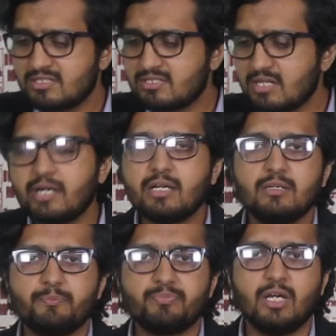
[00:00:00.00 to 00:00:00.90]
start a
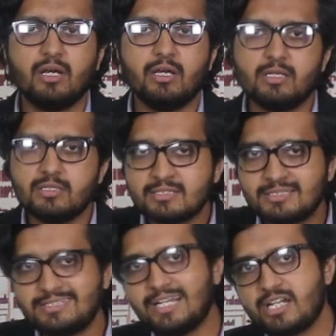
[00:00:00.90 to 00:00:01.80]
uh,
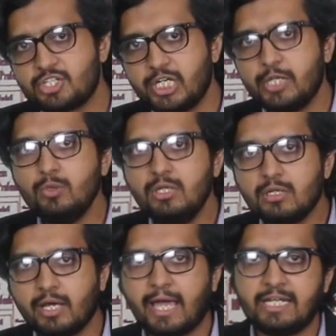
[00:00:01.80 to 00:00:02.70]
set
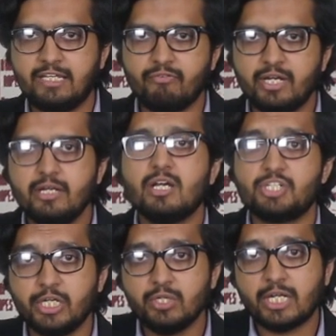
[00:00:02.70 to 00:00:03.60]
schedule an event
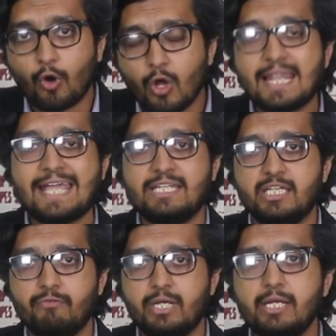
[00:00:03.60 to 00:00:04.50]
schedule an online
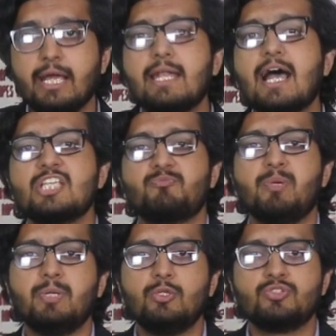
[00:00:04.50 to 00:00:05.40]
event and ask
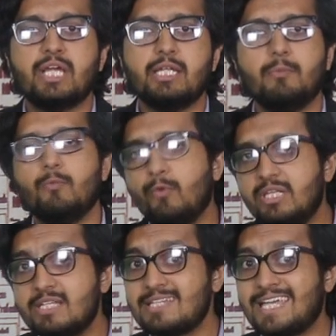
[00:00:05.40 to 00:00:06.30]
people to sign up
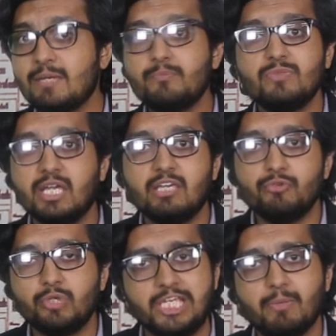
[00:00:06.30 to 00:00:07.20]
when they sign up they
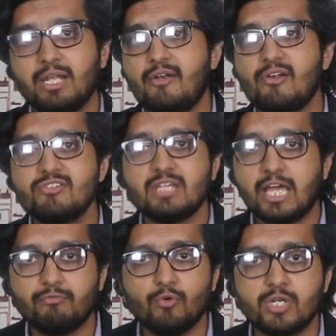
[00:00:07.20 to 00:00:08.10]
give you email address
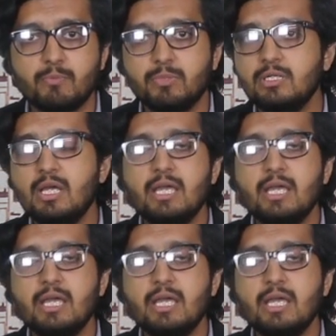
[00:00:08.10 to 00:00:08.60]
and phone number